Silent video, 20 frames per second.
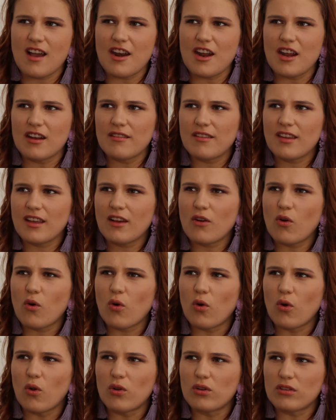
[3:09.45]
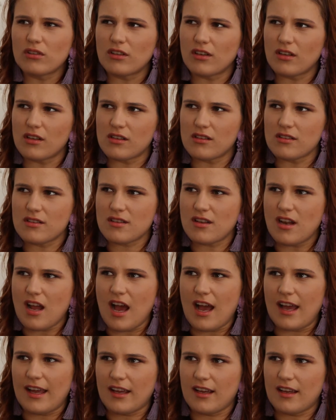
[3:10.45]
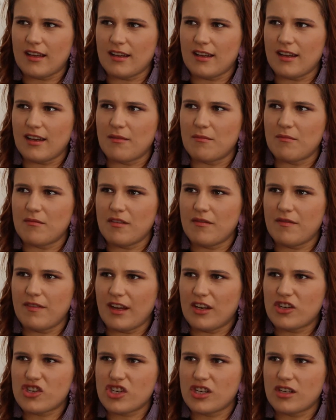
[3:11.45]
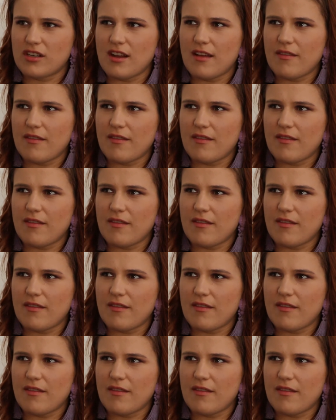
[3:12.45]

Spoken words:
I don't think all girls like affection.